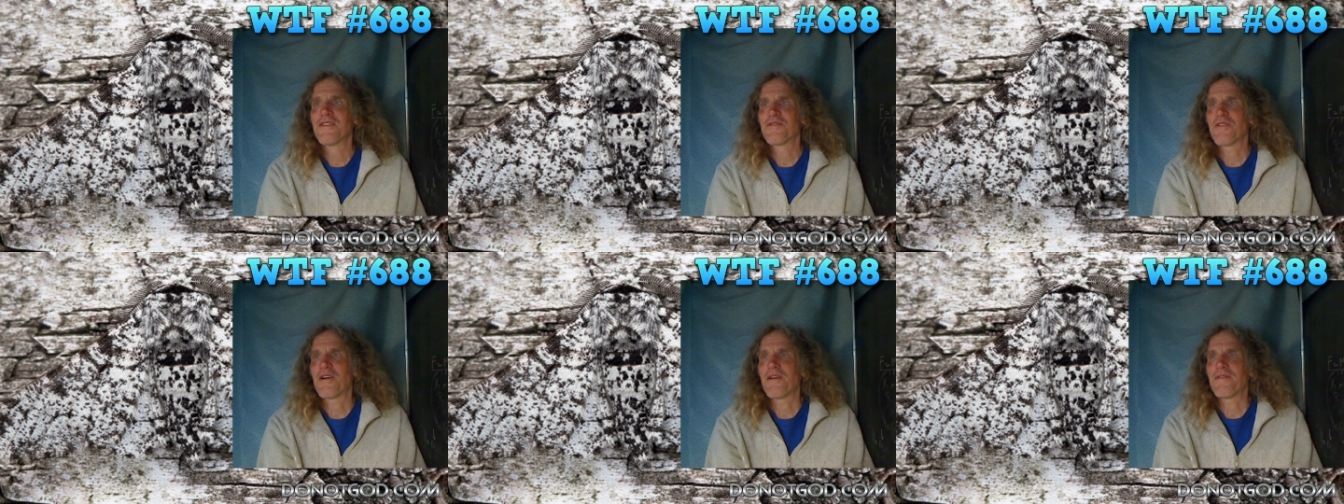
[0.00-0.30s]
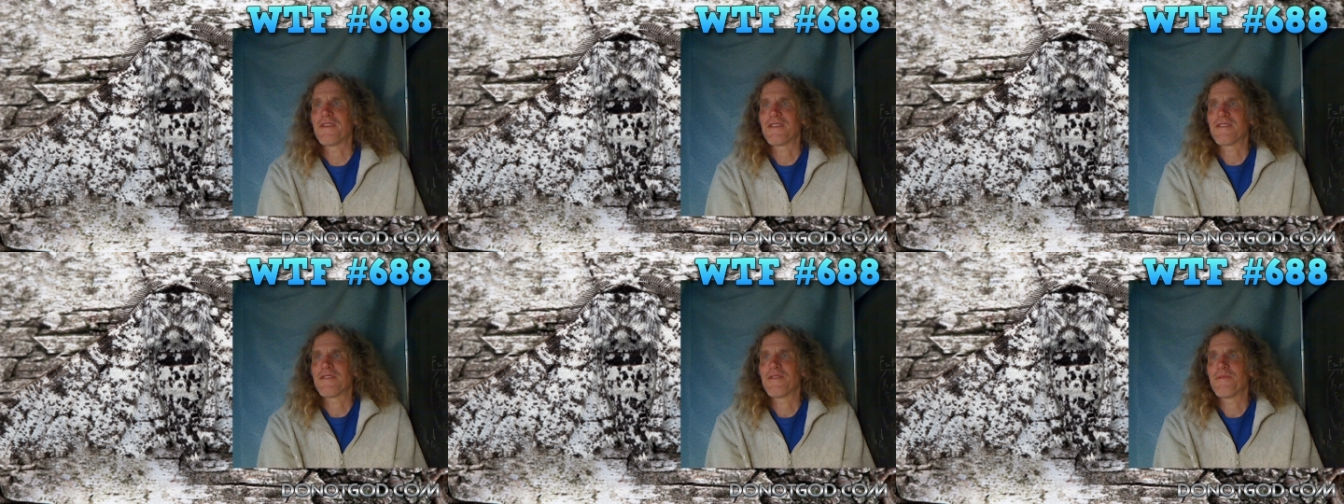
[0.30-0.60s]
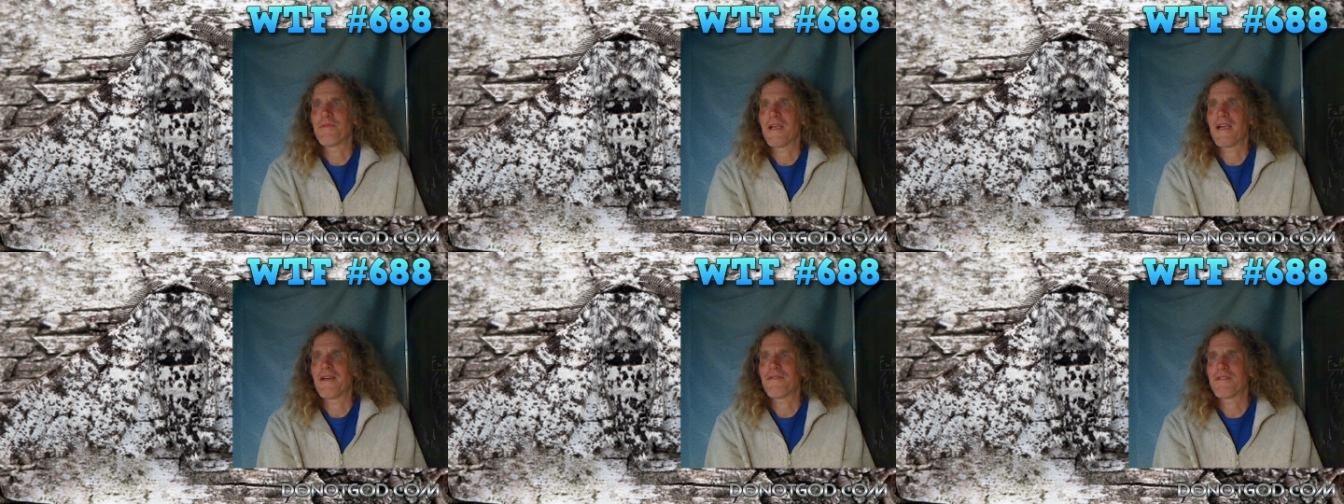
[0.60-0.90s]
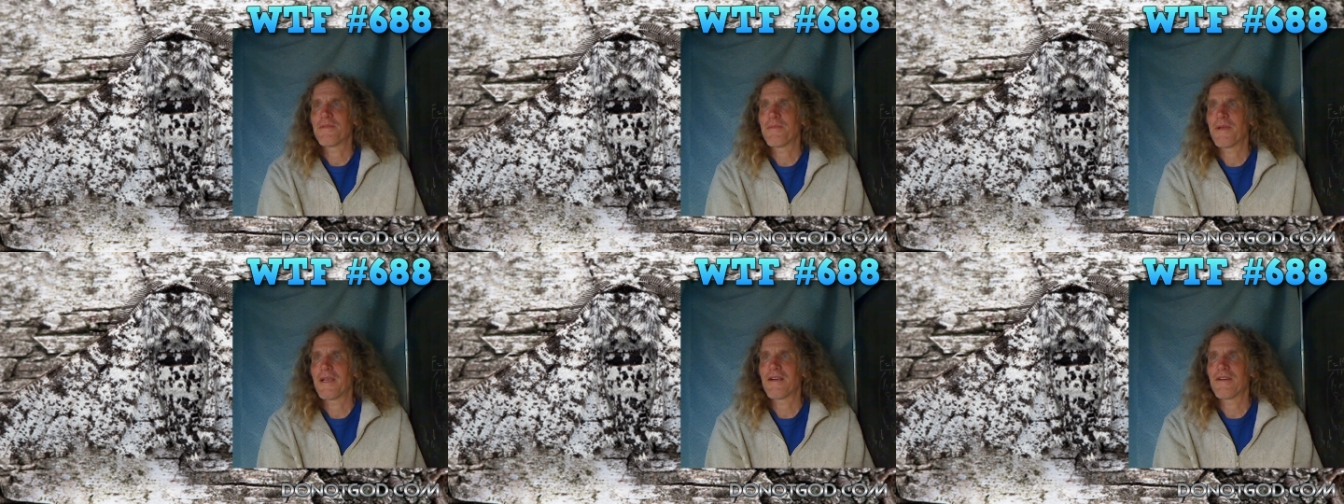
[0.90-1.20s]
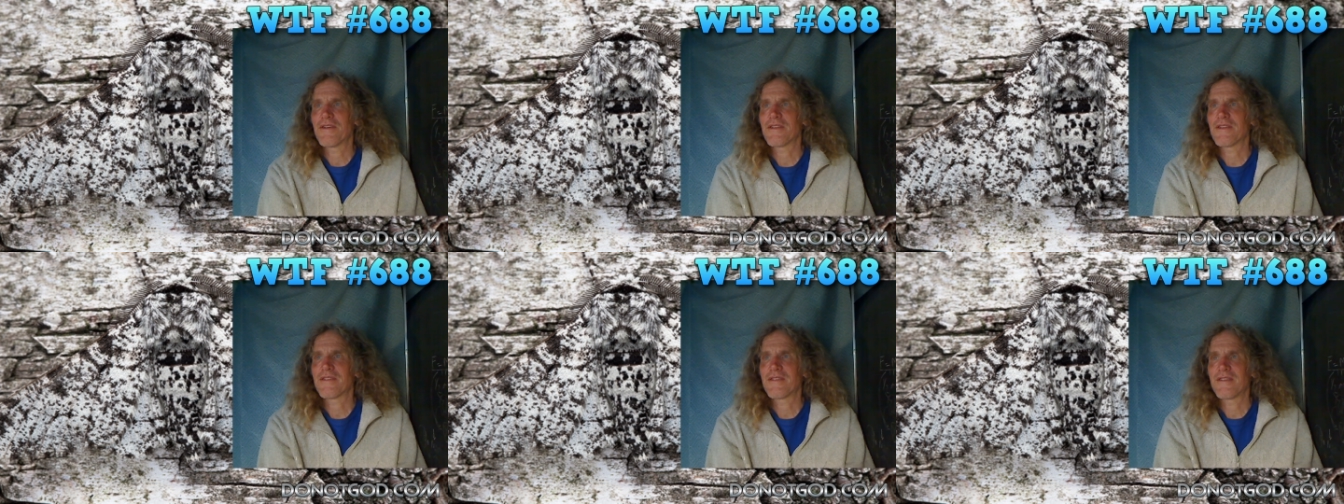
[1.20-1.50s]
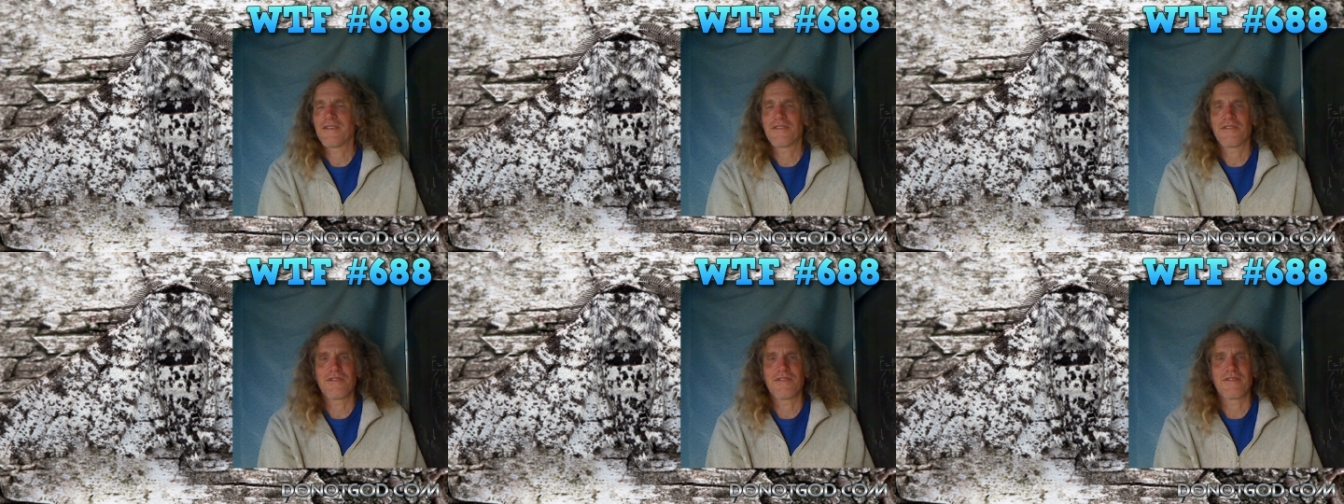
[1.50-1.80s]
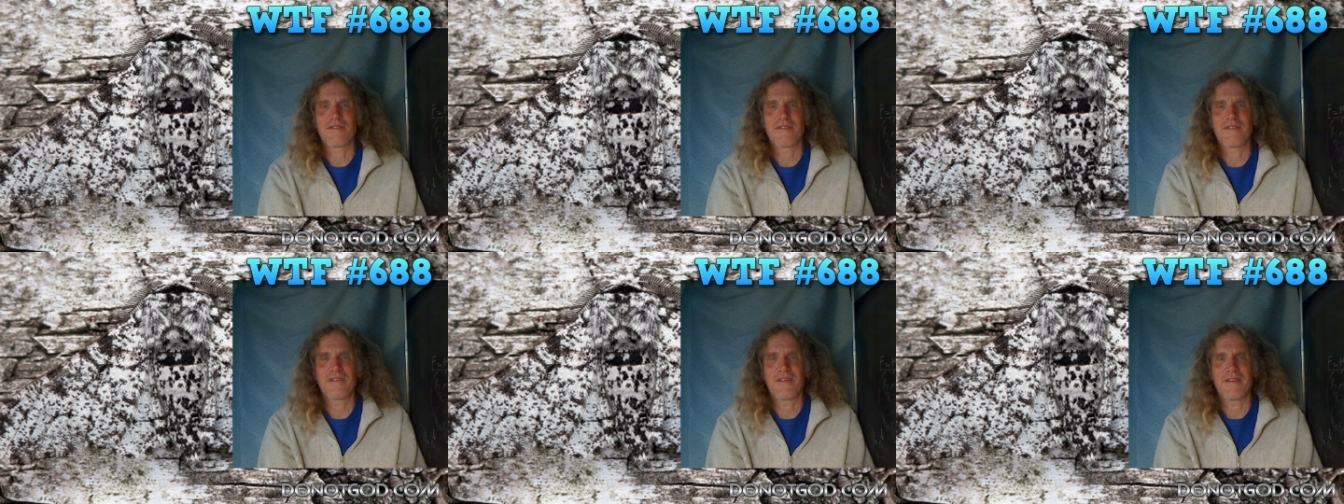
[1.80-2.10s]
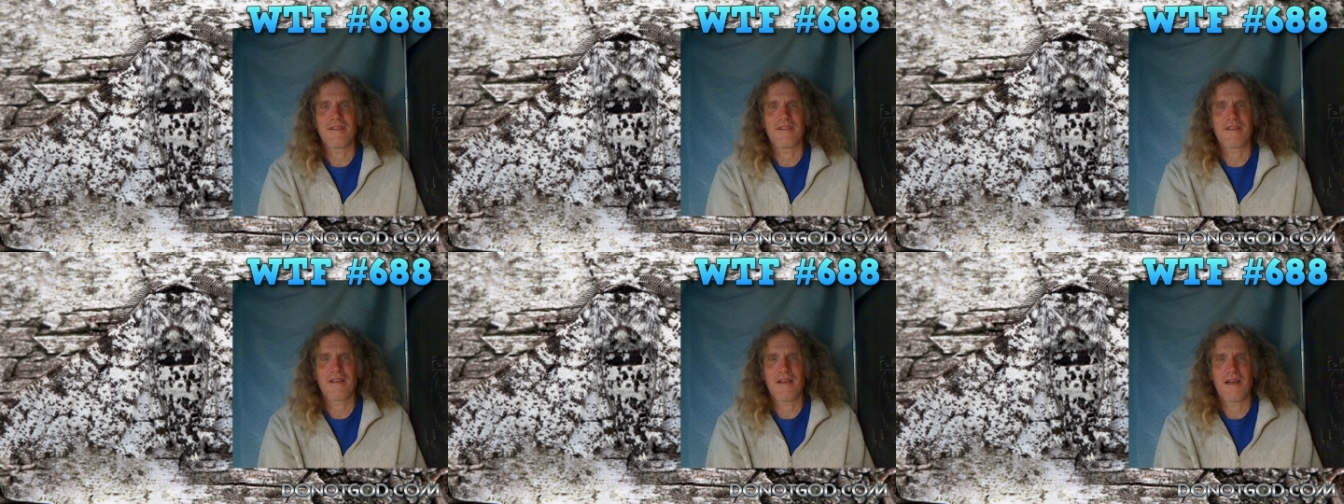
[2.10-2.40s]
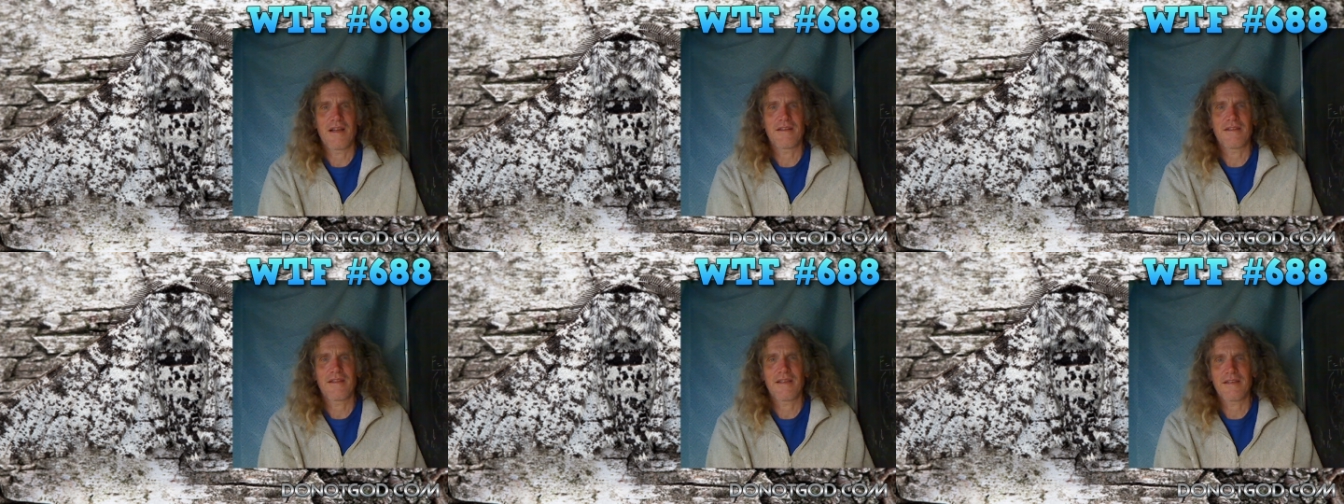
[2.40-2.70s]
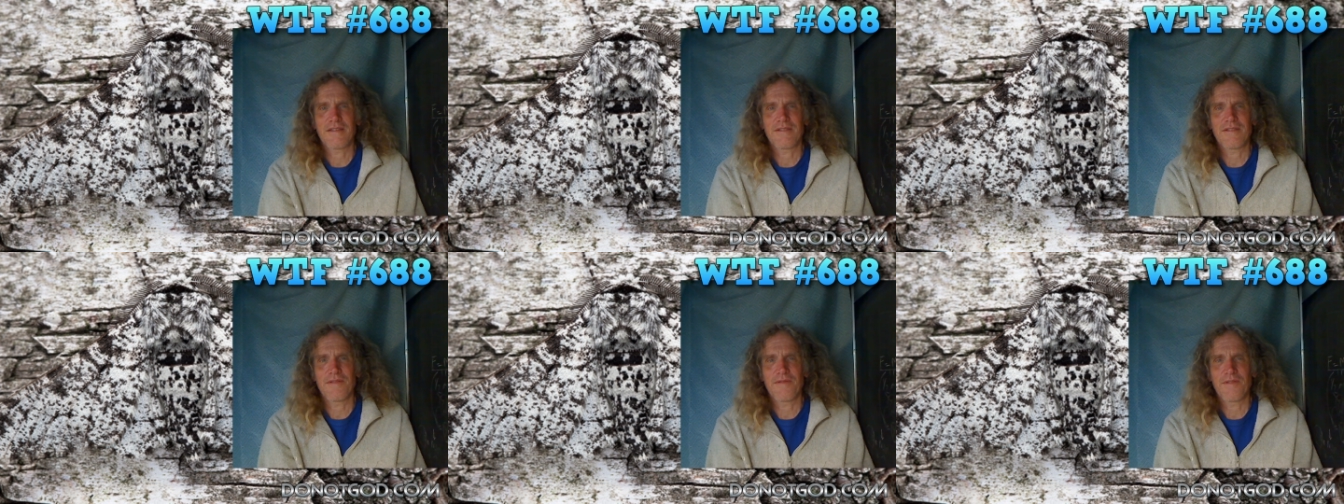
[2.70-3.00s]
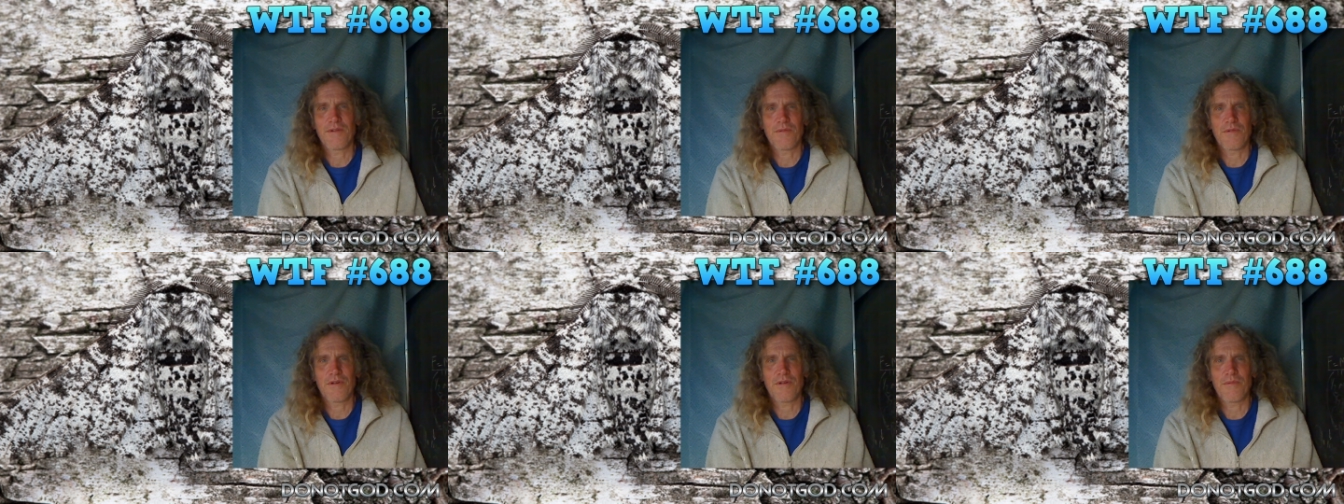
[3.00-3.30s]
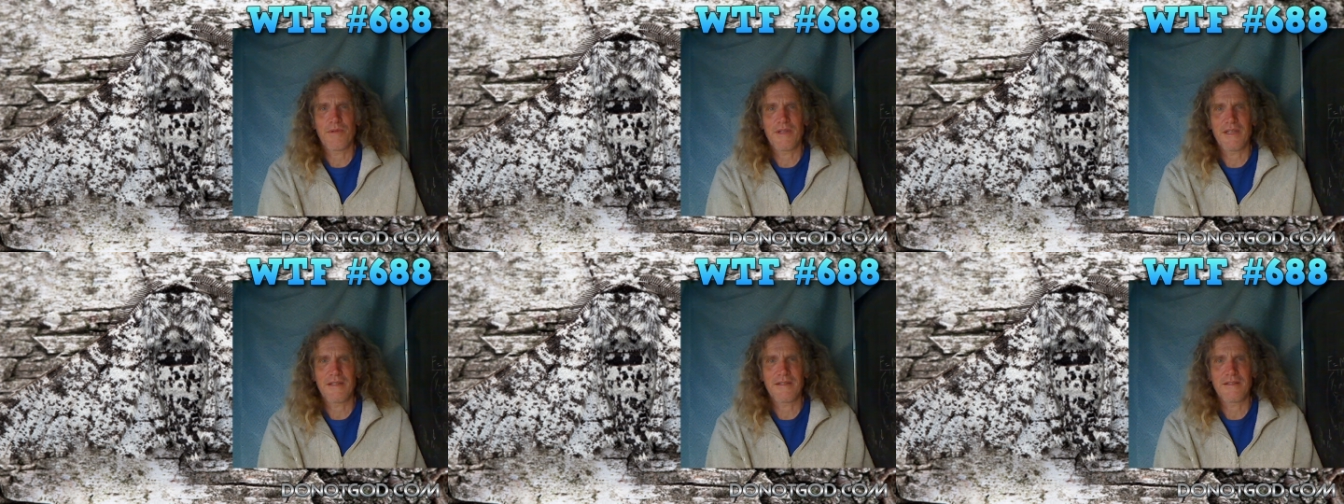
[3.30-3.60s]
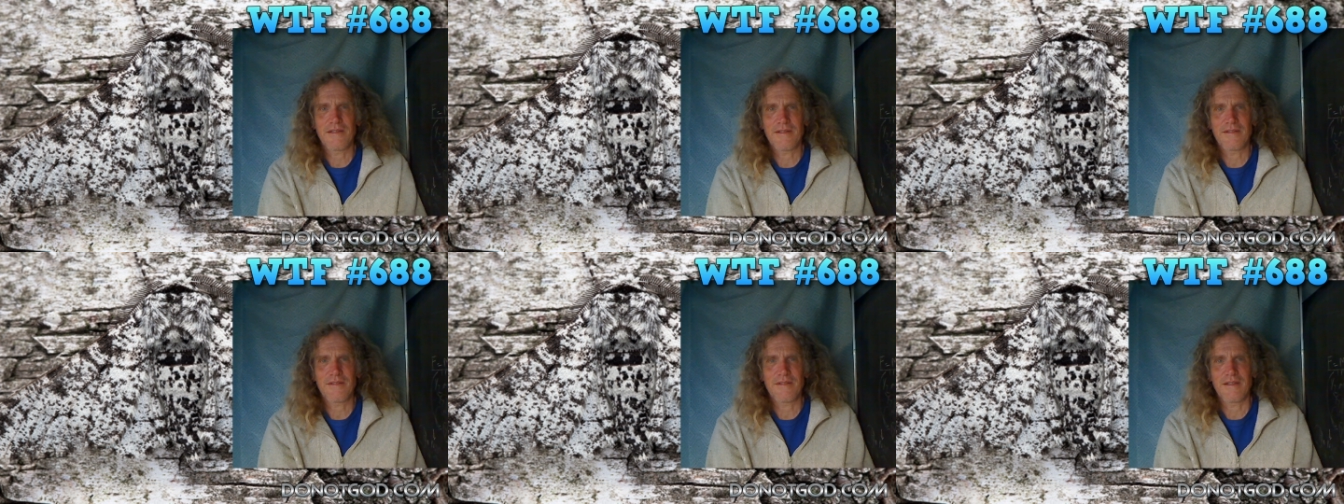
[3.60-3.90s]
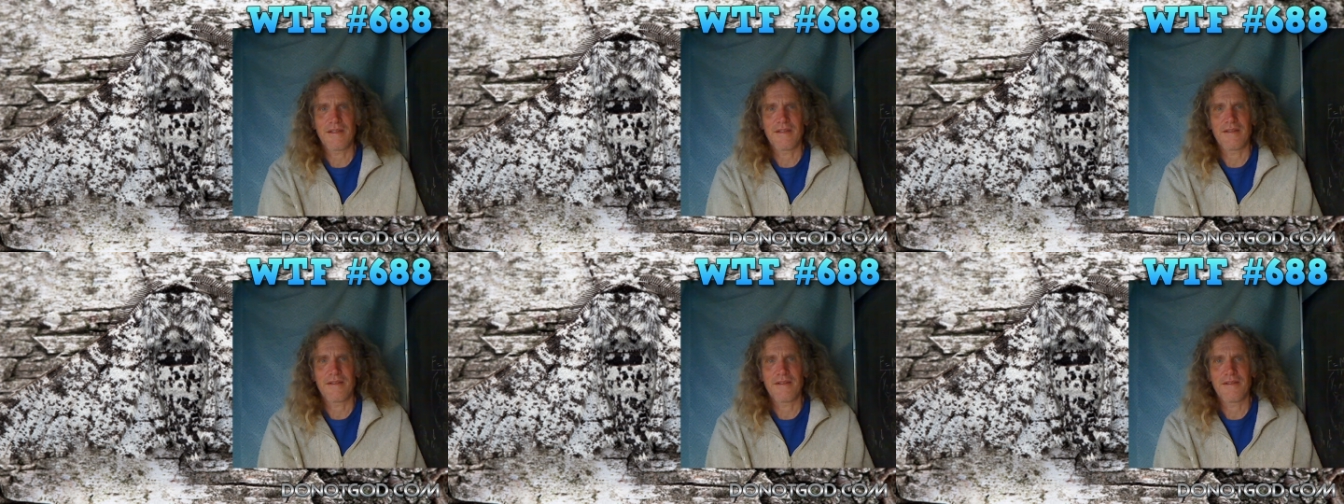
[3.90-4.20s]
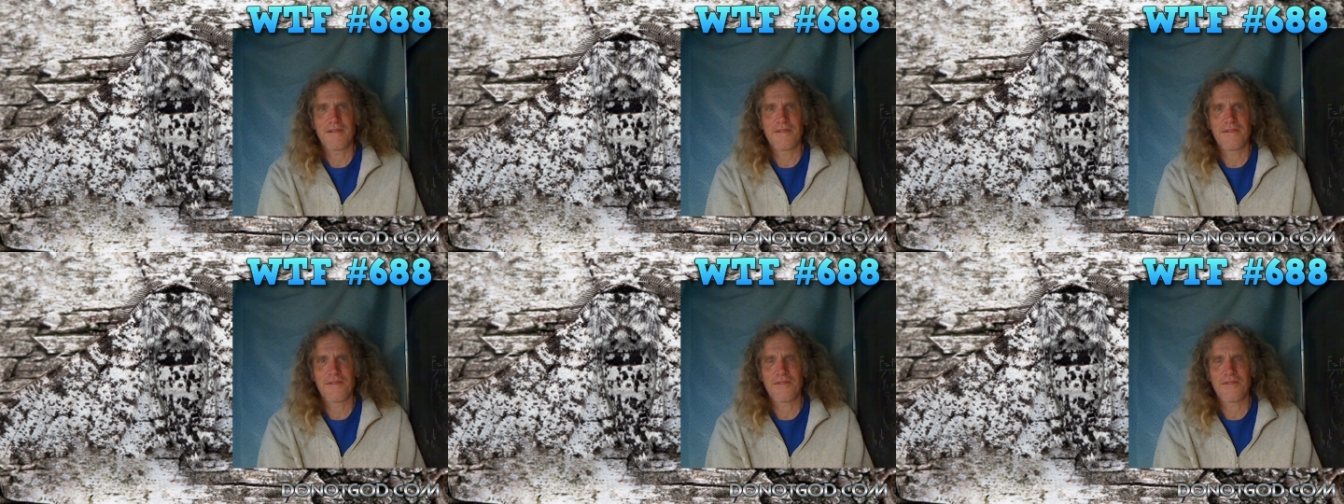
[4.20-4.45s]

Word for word: So obviously we have to make our decisions in the context of the world we exist in.